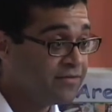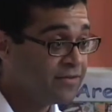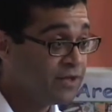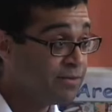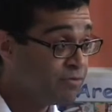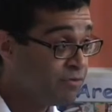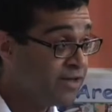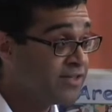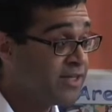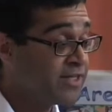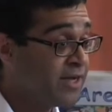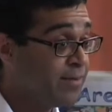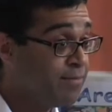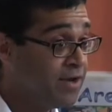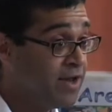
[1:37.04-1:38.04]
the Human Rights
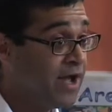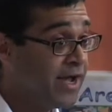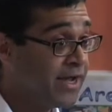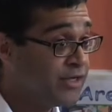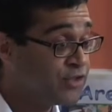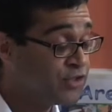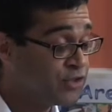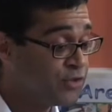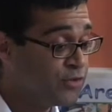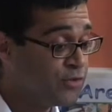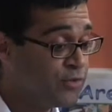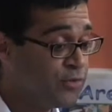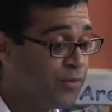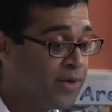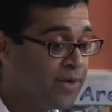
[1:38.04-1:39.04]
Act applies
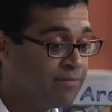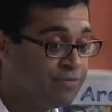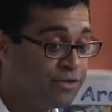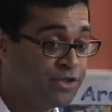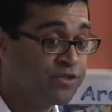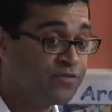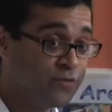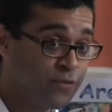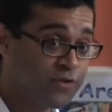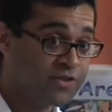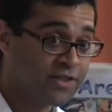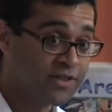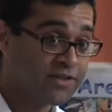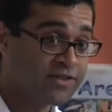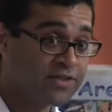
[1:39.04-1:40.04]
to British
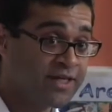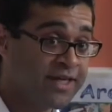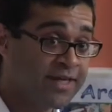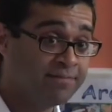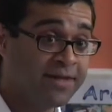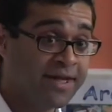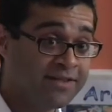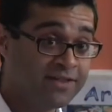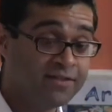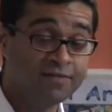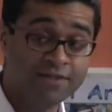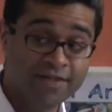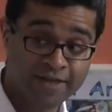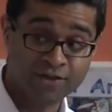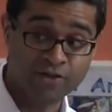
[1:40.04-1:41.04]
forces in places of
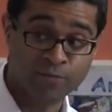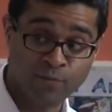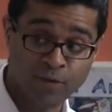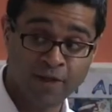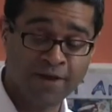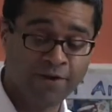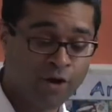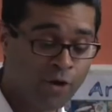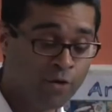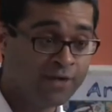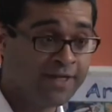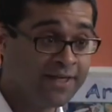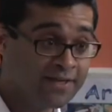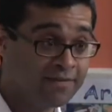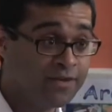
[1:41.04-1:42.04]
detention where they are
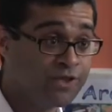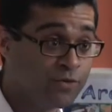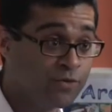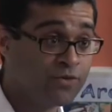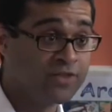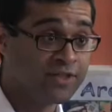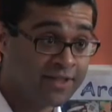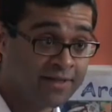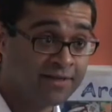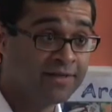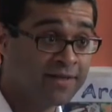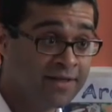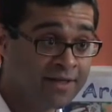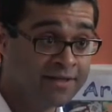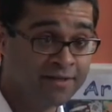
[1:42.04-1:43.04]
holding individuals
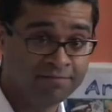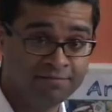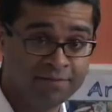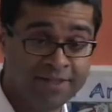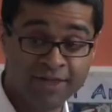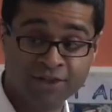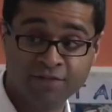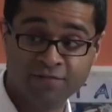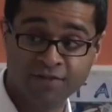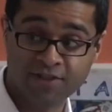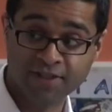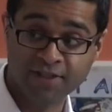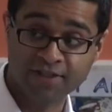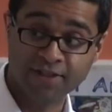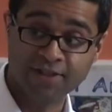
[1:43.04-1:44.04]
in detention
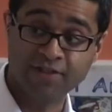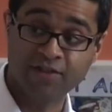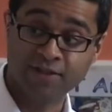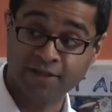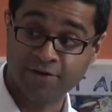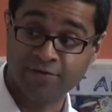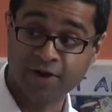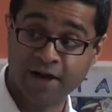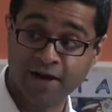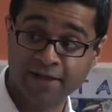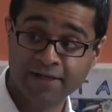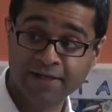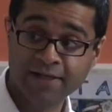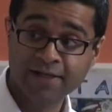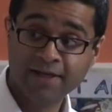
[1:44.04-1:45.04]
facilities in Iraq.
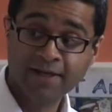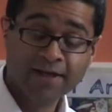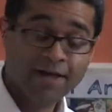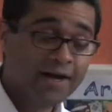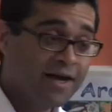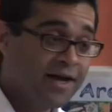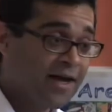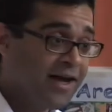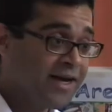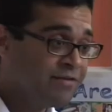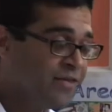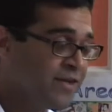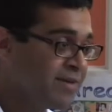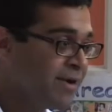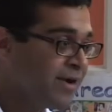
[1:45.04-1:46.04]
And if
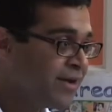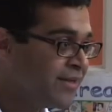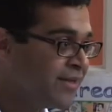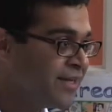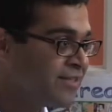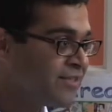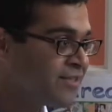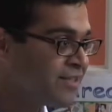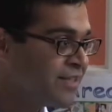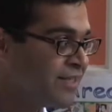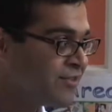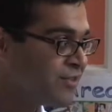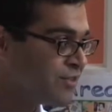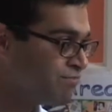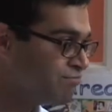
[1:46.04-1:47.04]
you think about it,
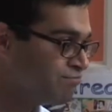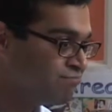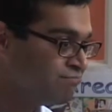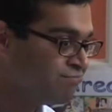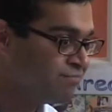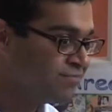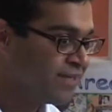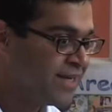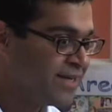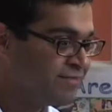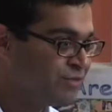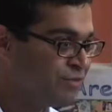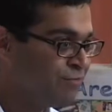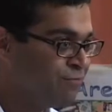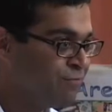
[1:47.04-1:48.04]

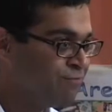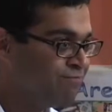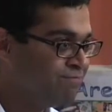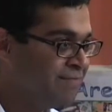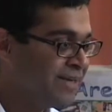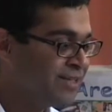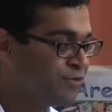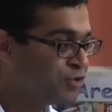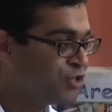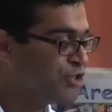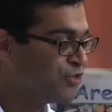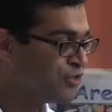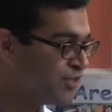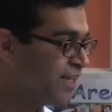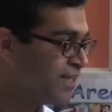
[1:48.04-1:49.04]
it makes
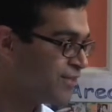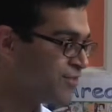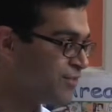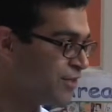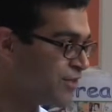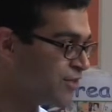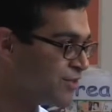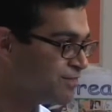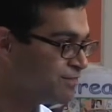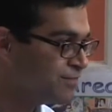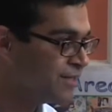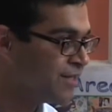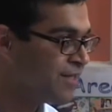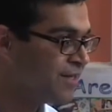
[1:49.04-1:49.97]
logical sense for this